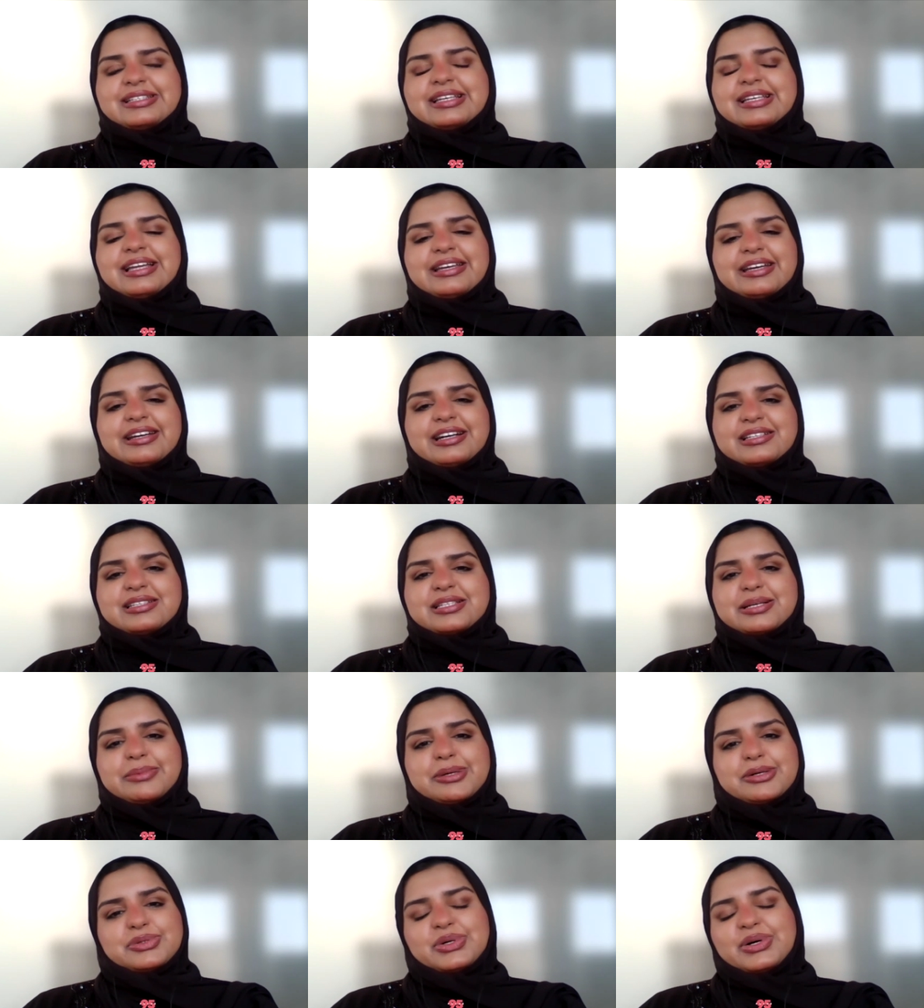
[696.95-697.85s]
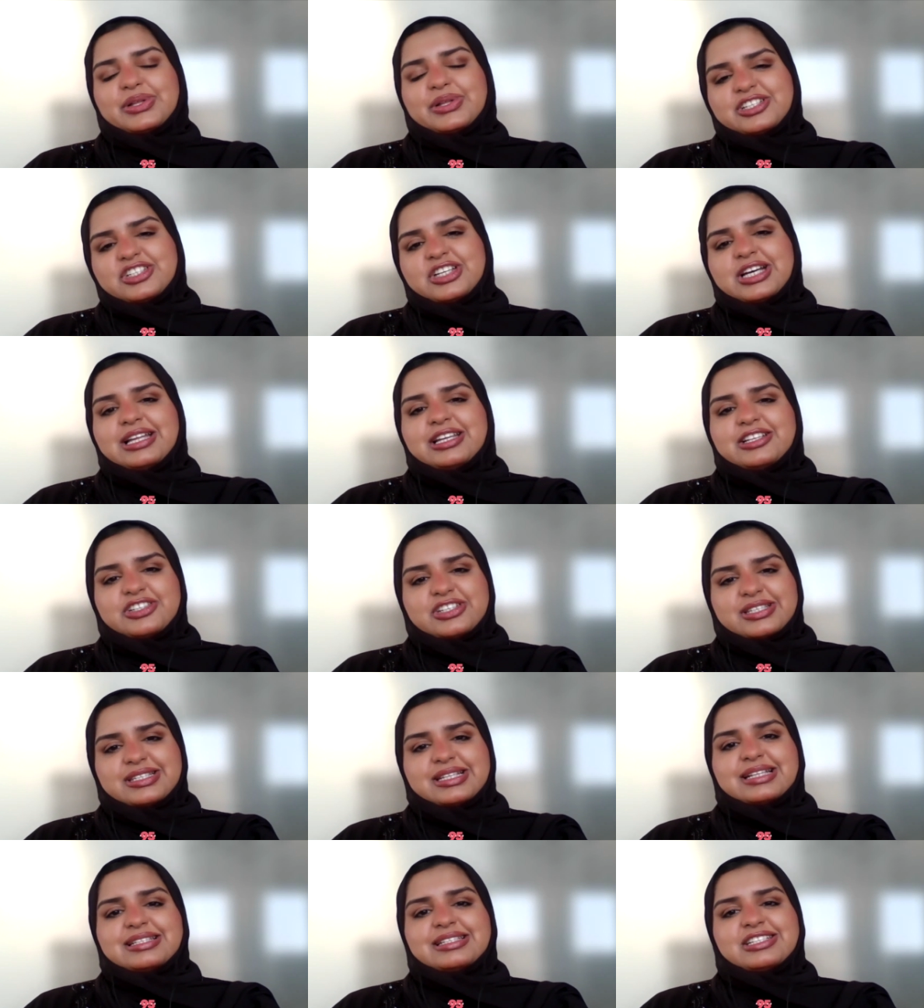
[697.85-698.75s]
telling us about all the
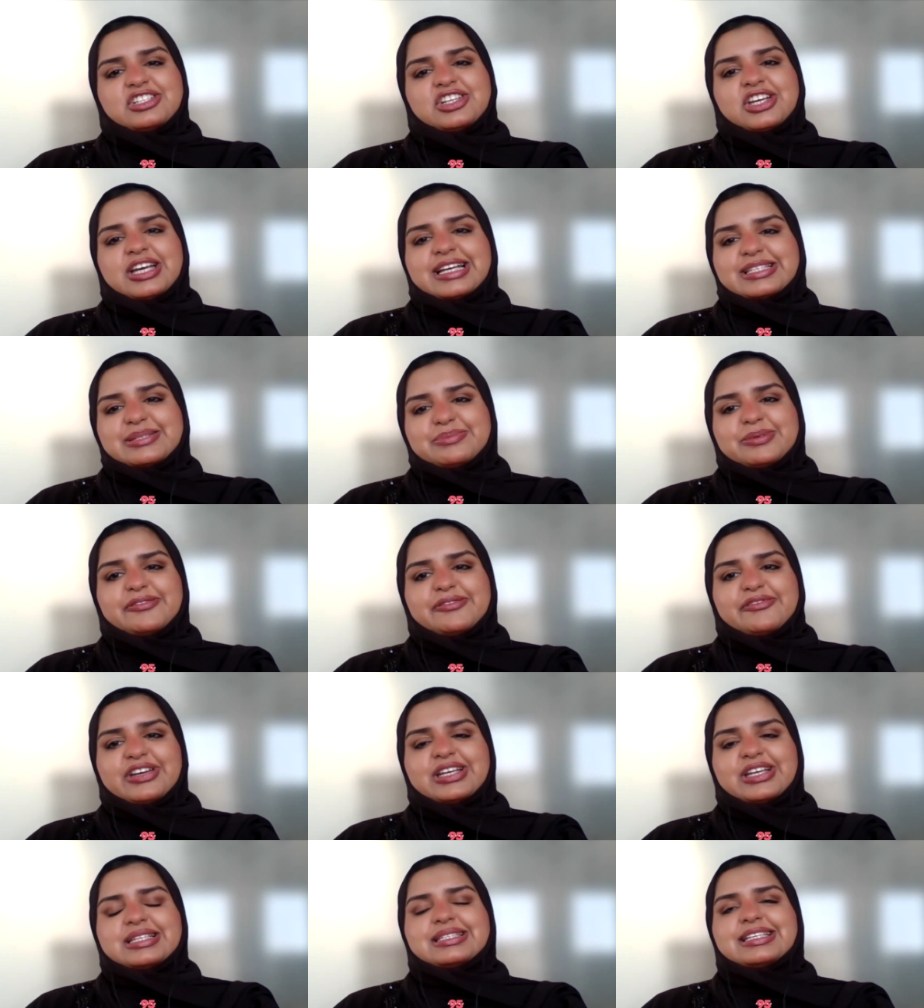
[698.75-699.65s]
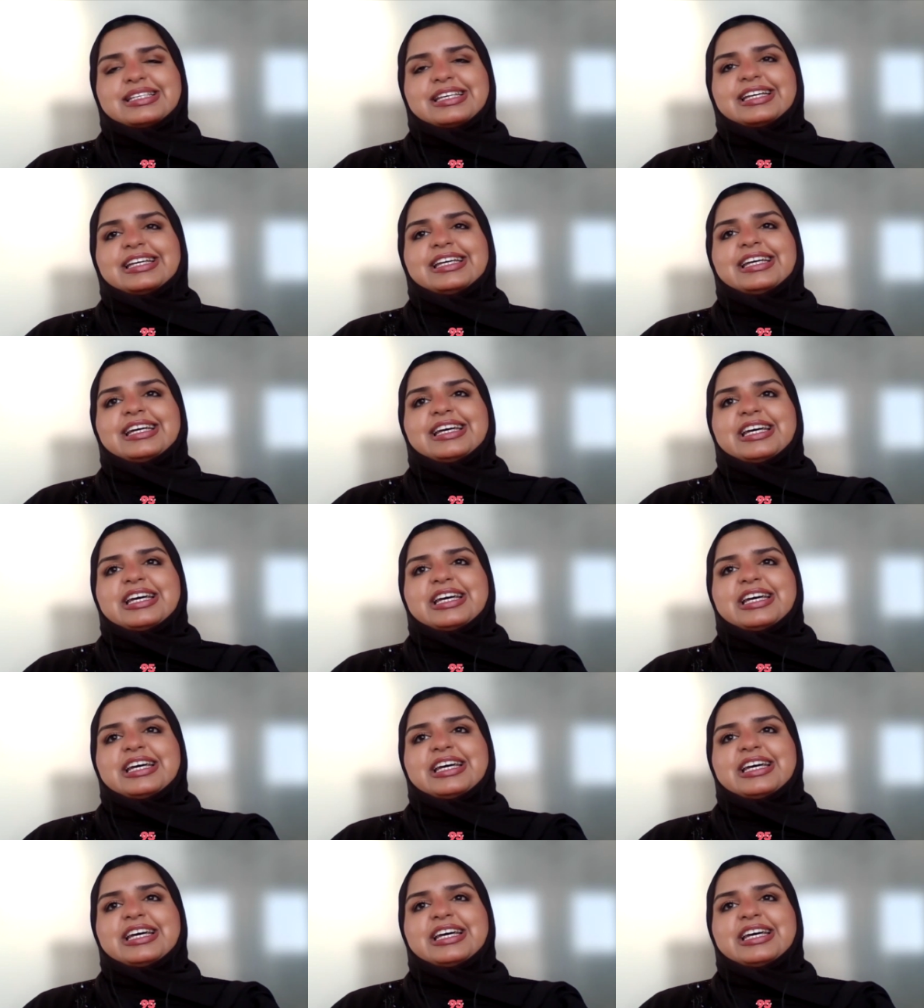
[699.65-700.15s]
challenges that she has been facing